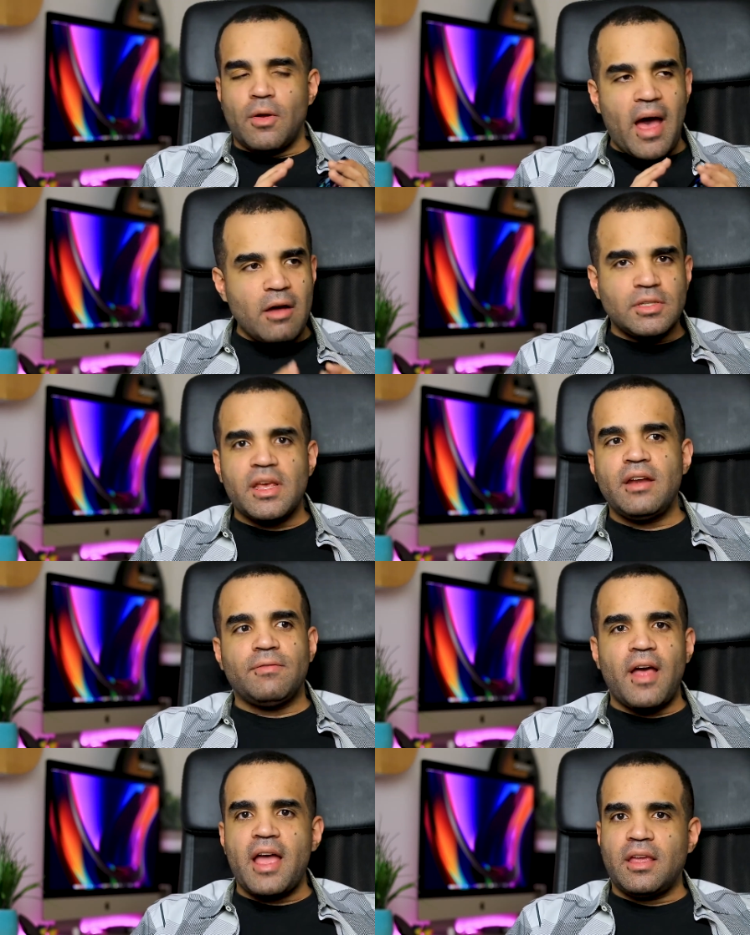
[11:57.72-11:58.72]
outside of
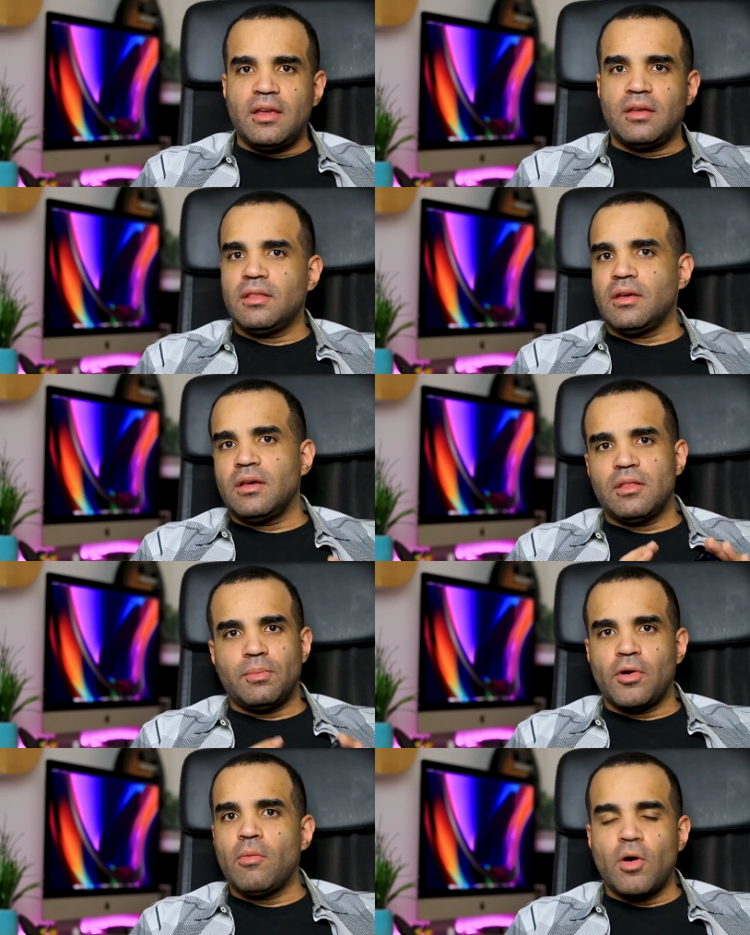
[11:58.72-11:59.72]
lacking the
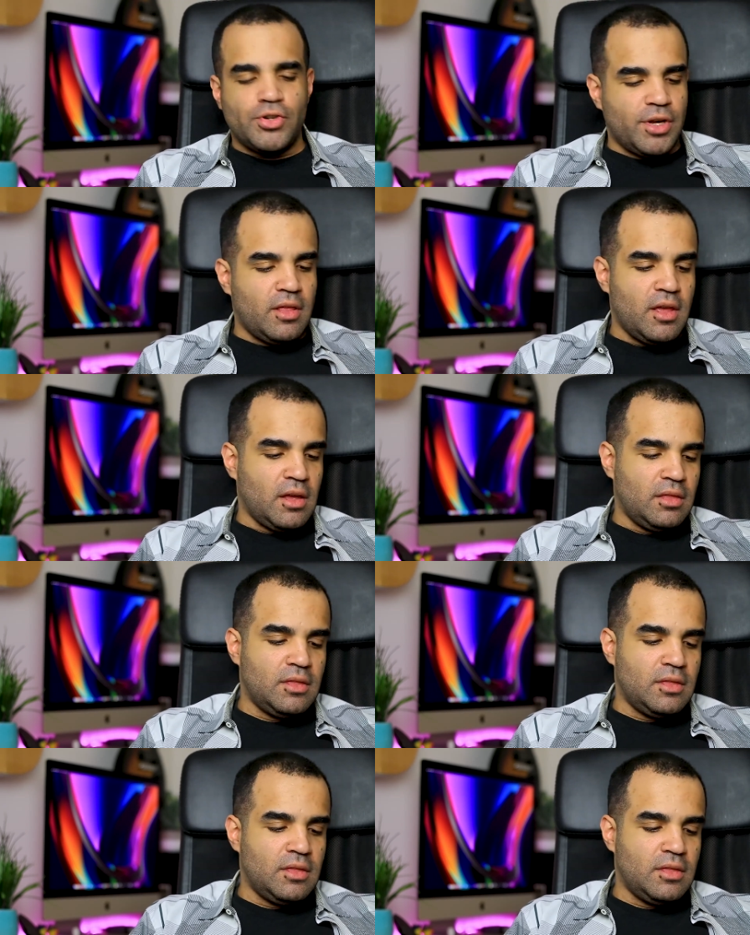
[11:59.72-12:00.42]
ProMotion thing,